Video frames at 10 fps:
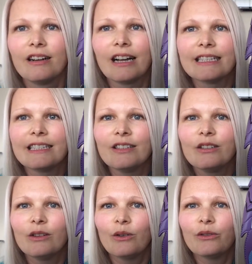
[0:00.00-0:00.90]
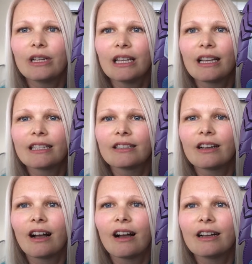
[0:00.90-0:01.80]
I did not realize
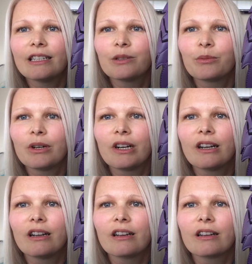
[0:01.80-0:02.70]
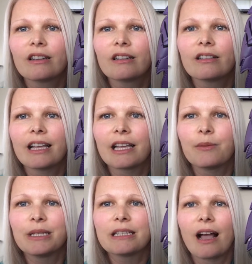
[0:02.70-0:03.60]
her eyes were like a
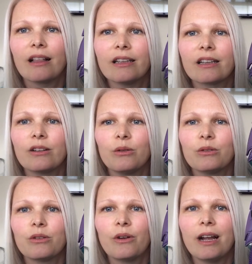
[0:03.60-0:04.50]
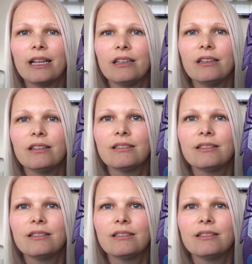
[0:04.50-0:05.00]
metallic gold thread.